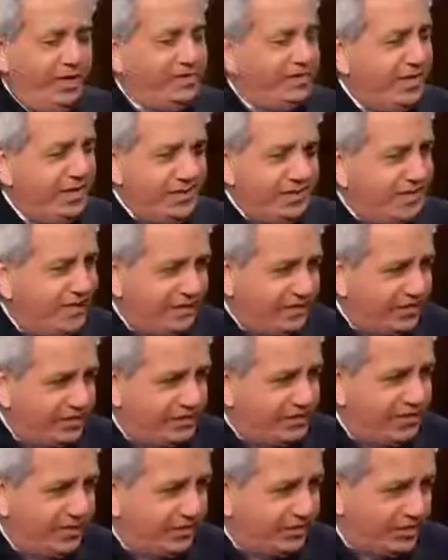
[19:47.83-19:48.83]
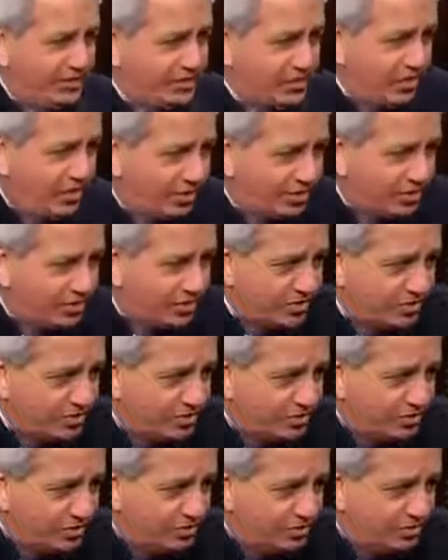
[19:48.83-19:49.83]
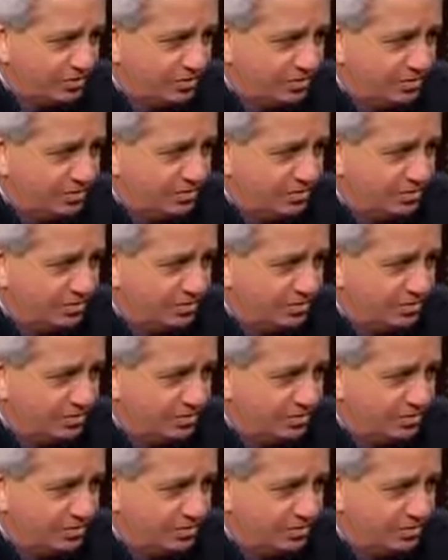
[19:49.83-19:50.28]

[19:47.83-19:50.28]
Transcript: is that secret sauce? Well, it's the